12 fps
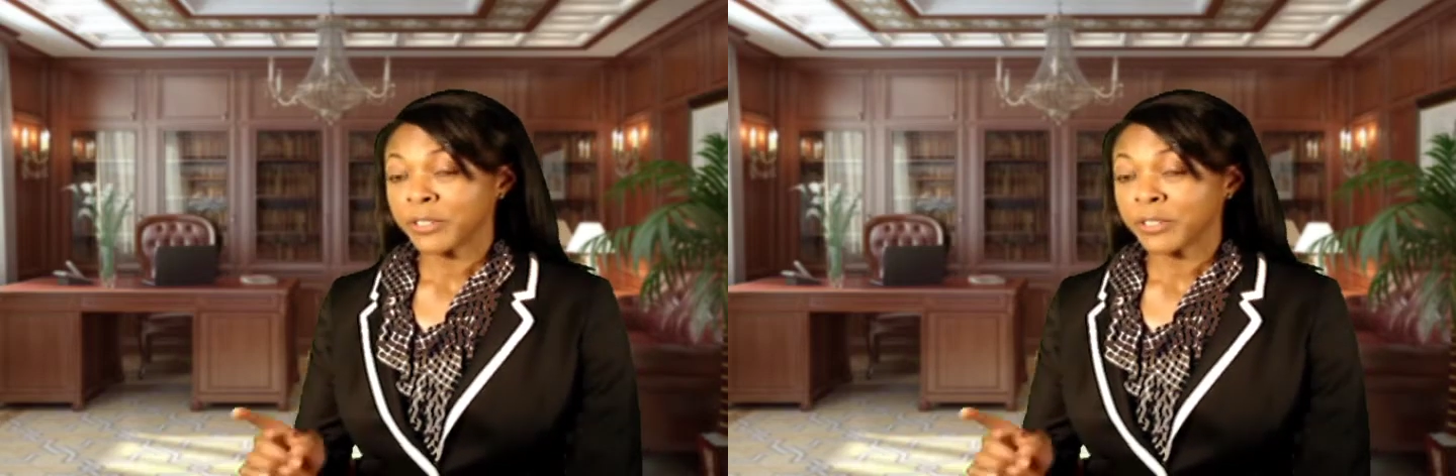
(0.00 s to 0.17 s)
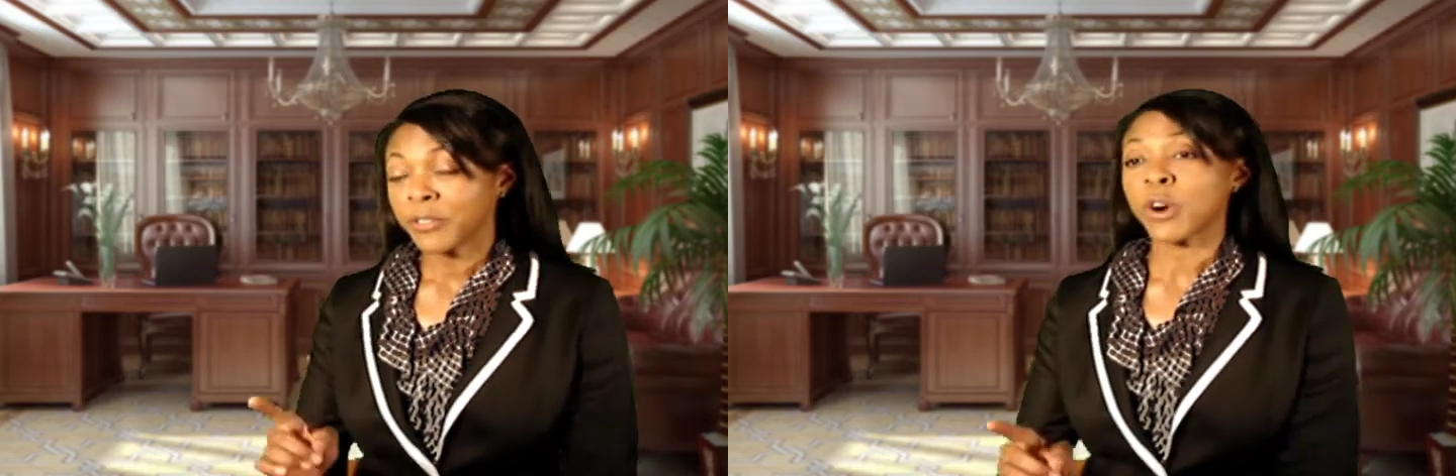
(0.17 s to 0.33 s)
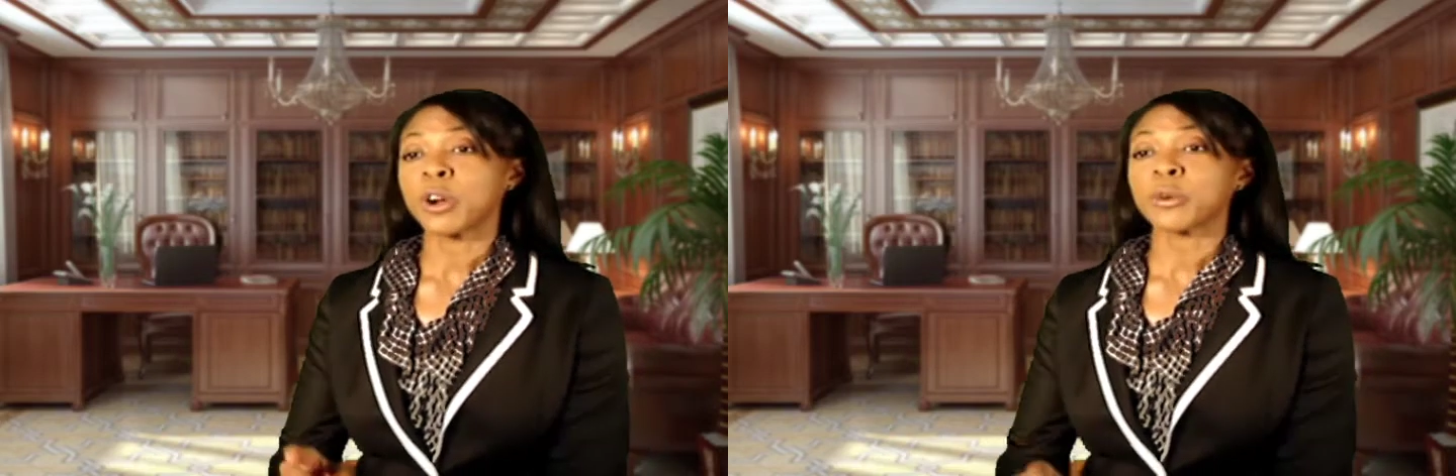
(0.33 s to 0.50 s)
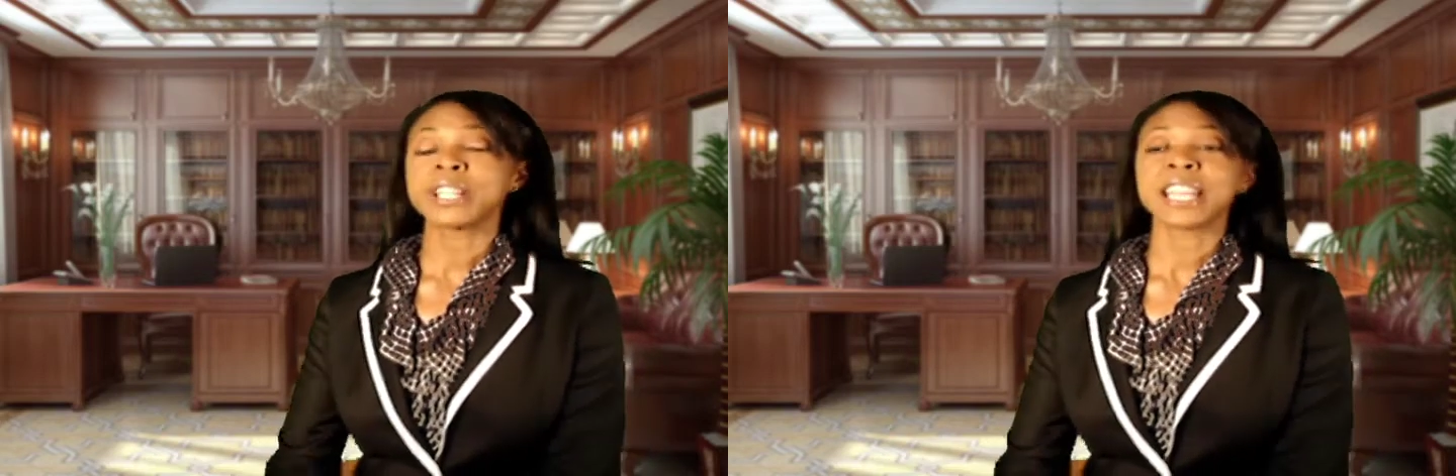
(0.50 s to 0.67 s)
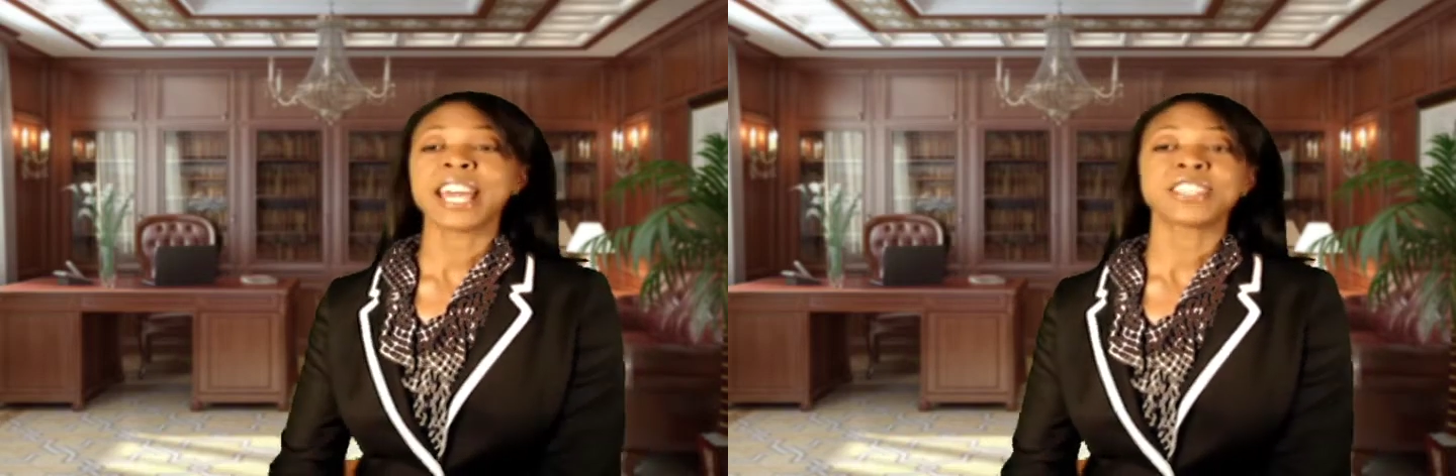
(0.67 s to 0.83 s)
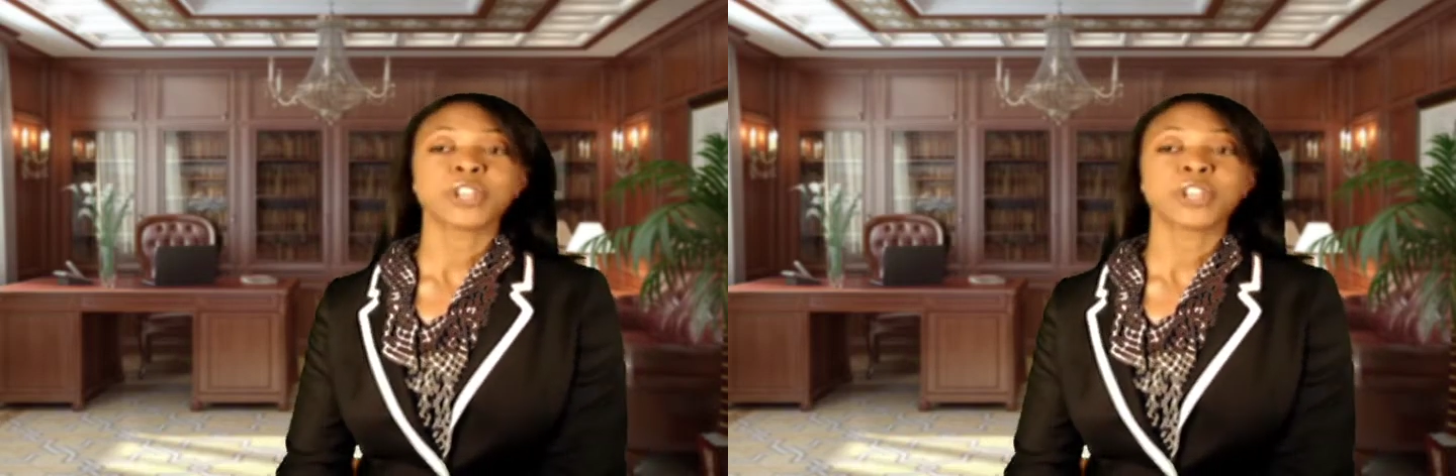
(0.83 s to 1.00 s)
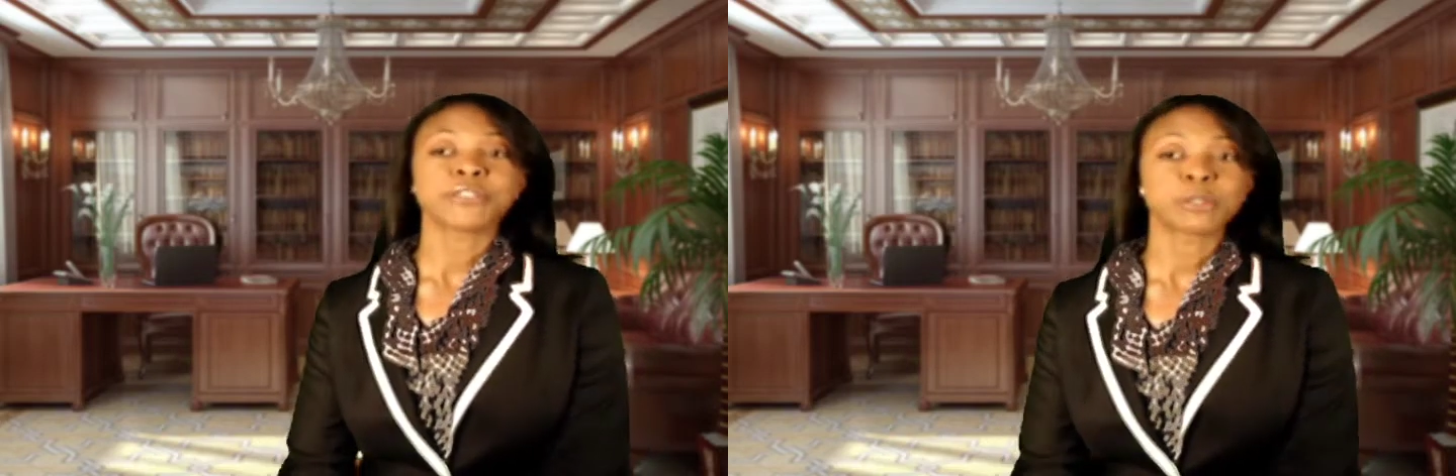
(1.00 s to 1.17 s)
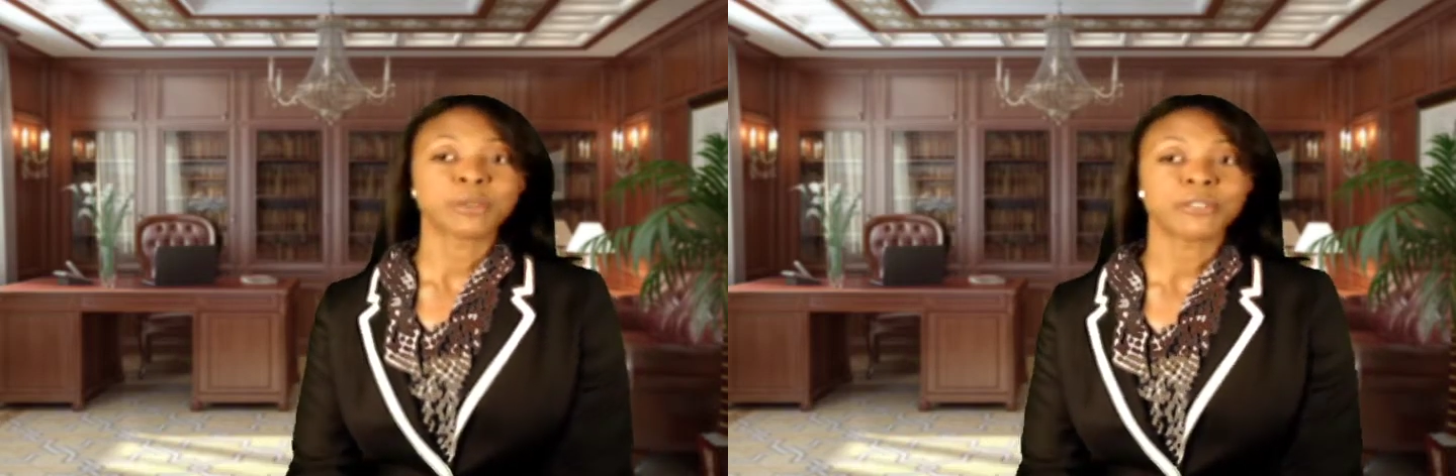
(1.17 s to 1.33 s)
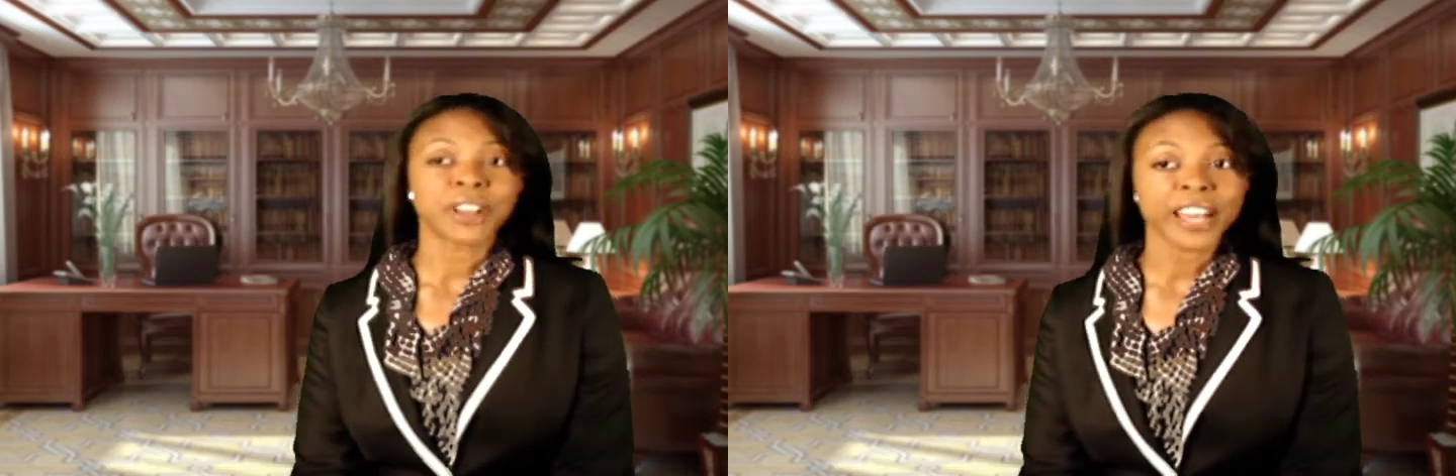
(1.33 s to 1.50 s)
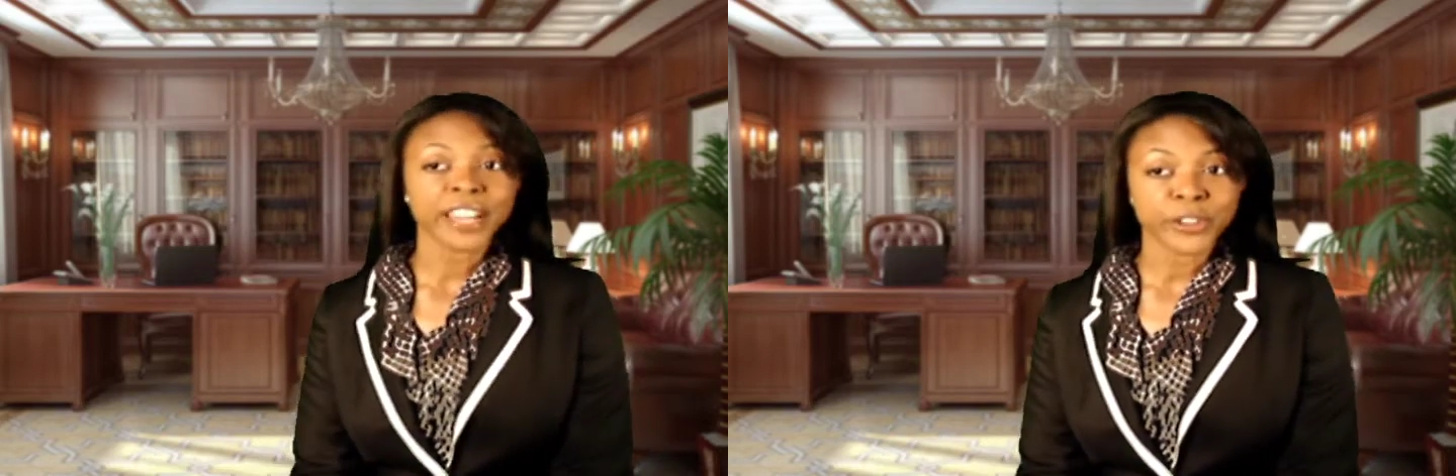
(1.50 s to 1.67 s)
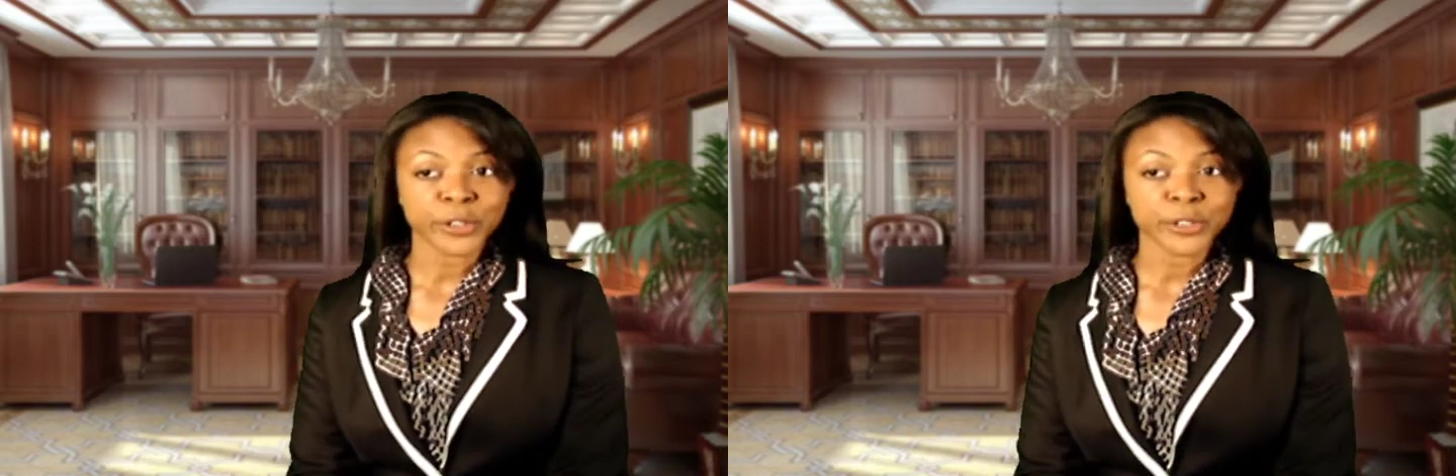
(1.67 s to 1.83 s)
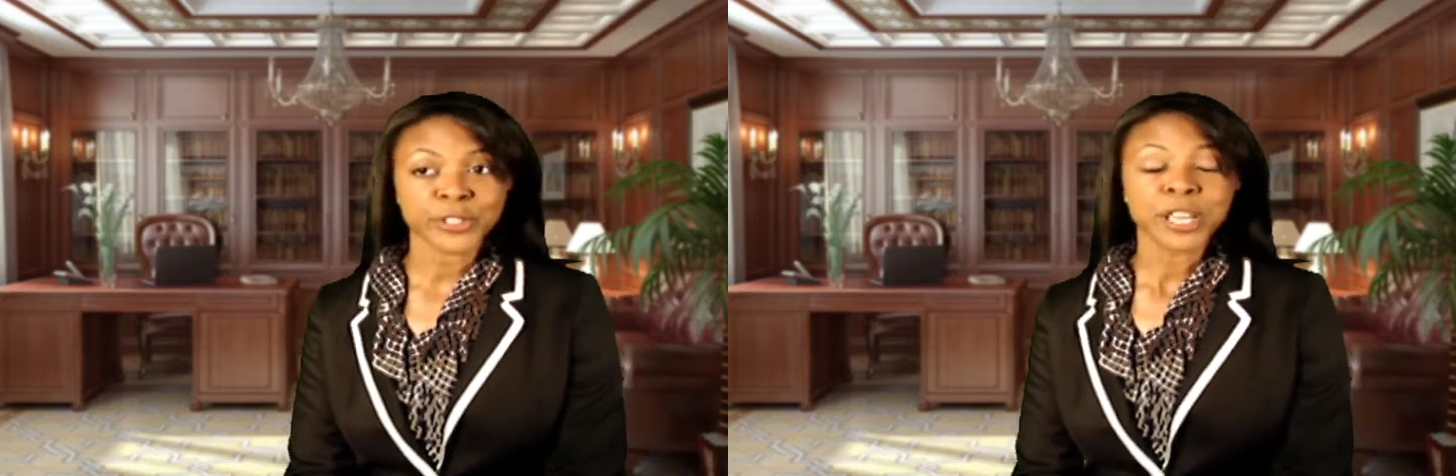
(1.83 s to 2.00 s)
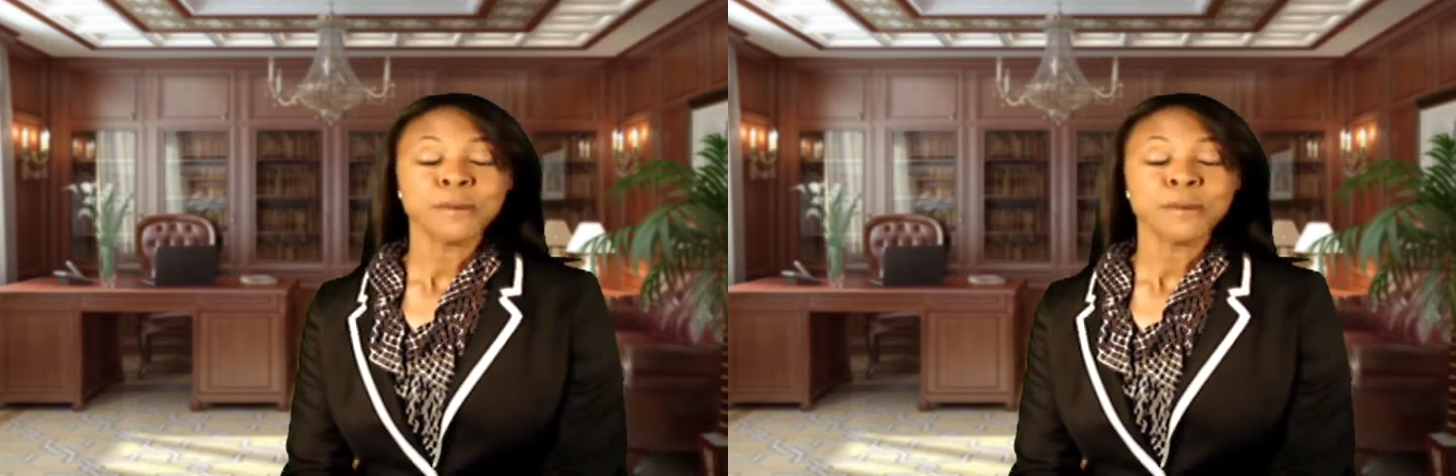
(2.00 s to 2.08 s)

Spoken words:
401k service providers